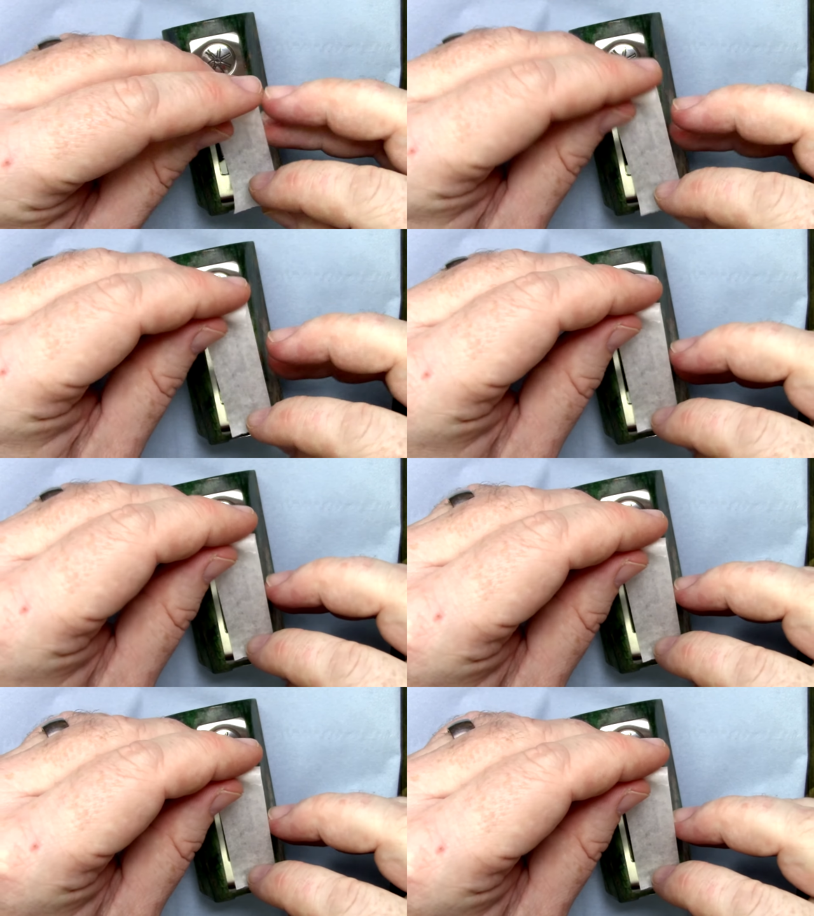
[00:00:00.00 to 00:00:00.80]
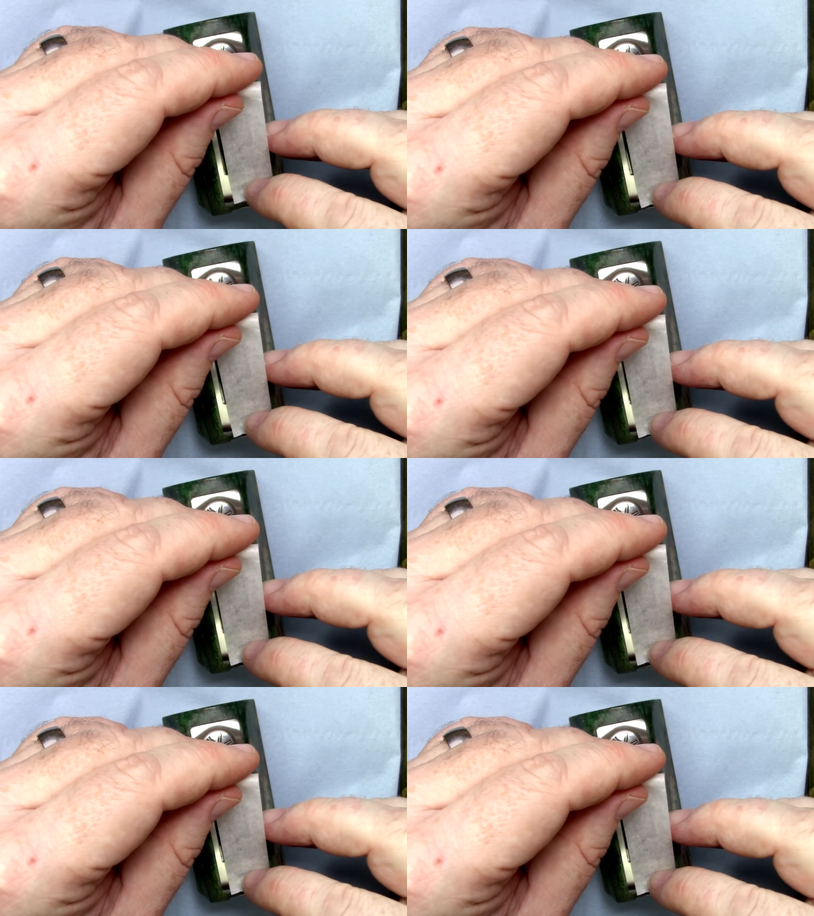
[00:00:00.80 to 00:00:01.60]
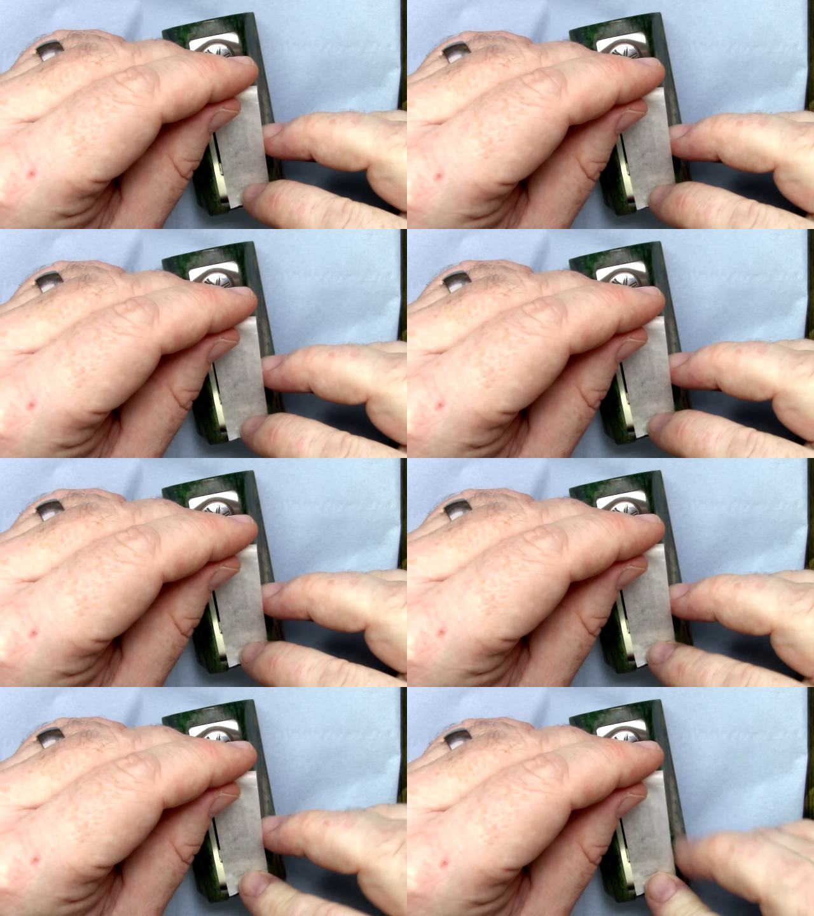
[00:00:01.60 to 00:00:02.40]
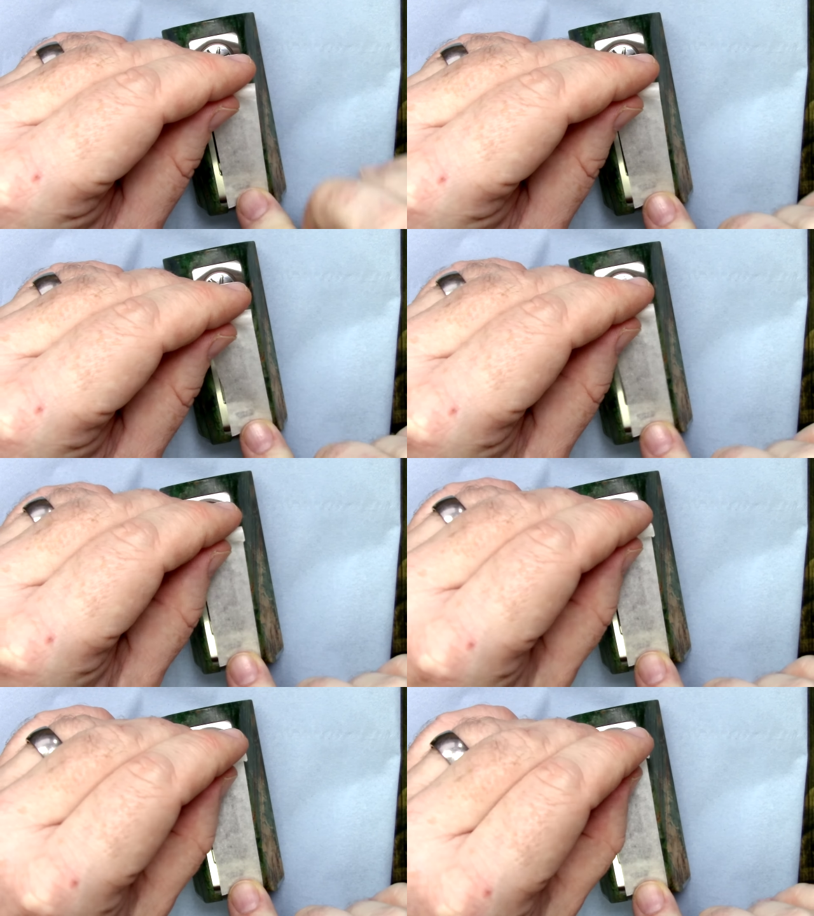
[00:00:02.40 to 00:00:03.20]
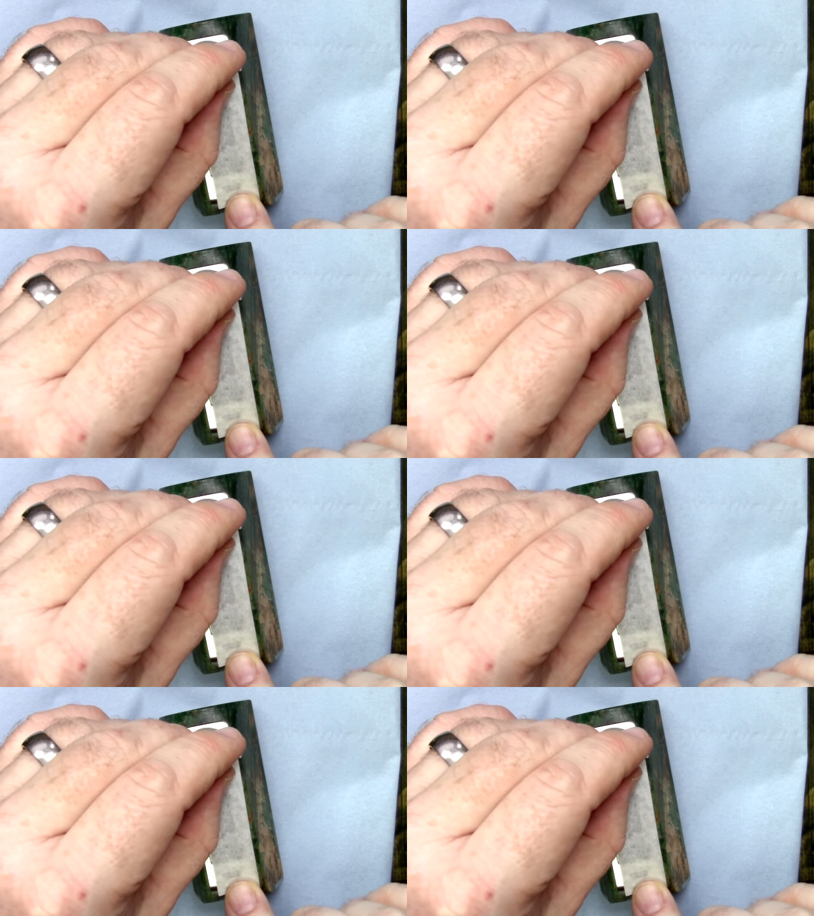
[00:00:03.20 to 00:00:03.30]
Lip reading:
(no speaker visible)